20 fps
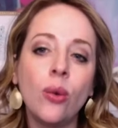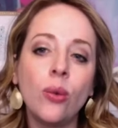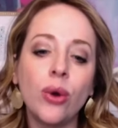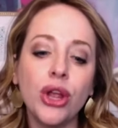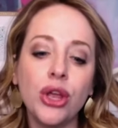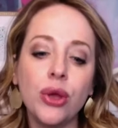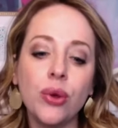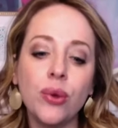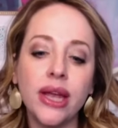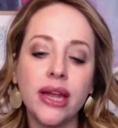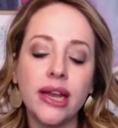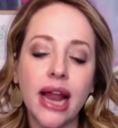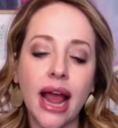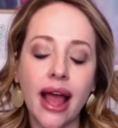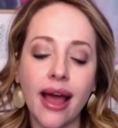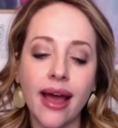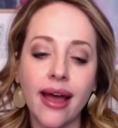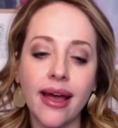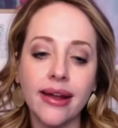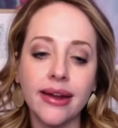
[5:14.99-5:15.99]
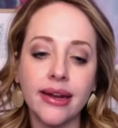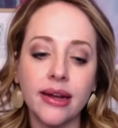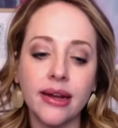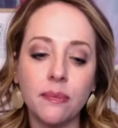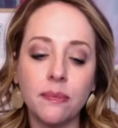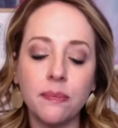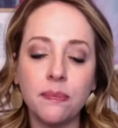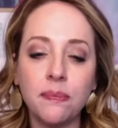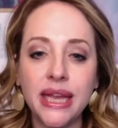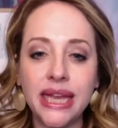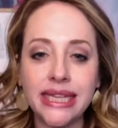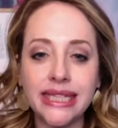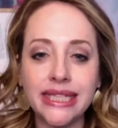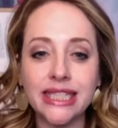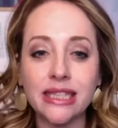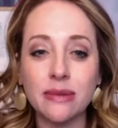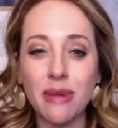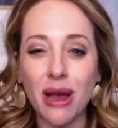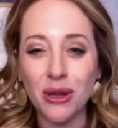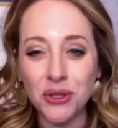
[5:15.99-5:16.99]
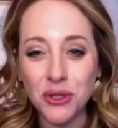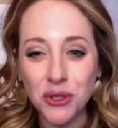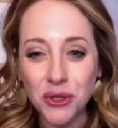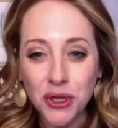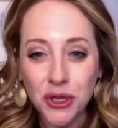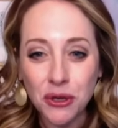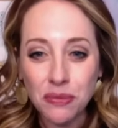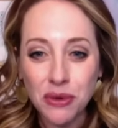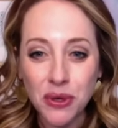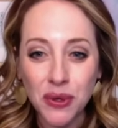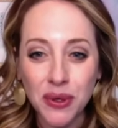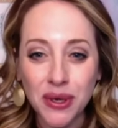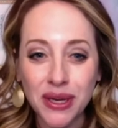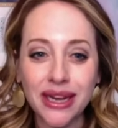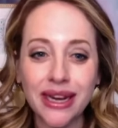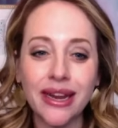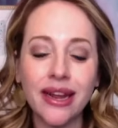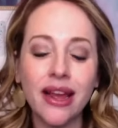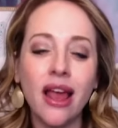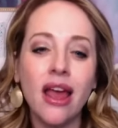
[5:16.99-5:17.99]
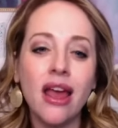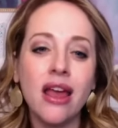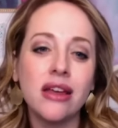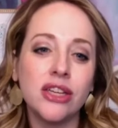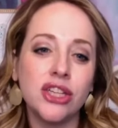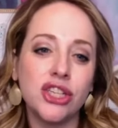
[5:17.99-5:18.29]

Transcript: where you can add pieces about your community,